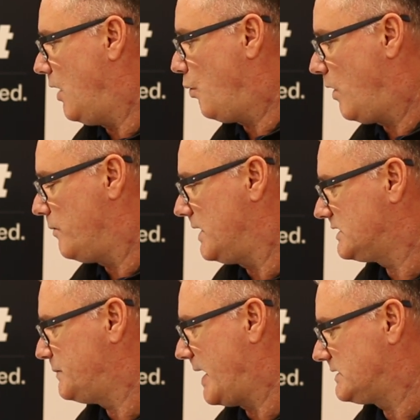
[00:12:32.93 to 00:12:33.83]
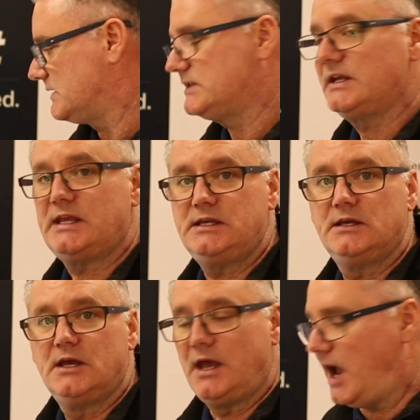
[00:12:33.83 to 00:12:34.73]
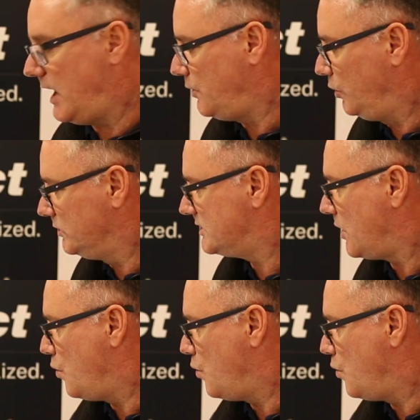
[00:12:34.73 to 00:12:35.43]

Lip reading: what we expect to see, and also